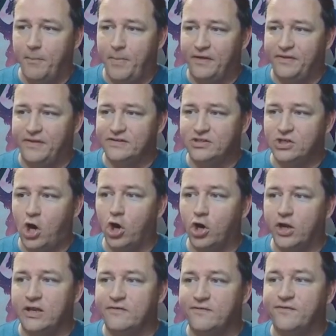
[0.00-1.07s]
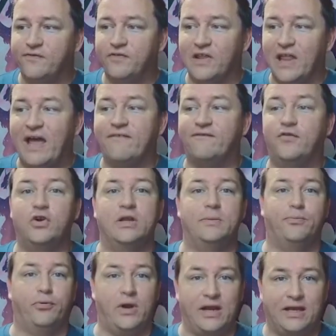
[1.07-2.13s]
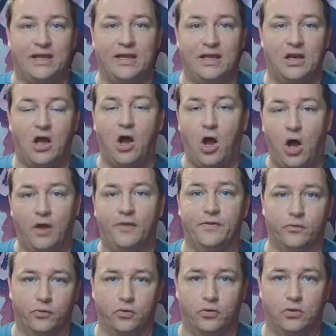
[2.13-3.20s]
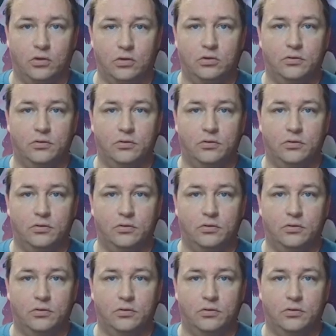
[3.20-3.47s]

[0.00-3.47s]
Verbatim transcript: by this target flat-footed predicate on the rule.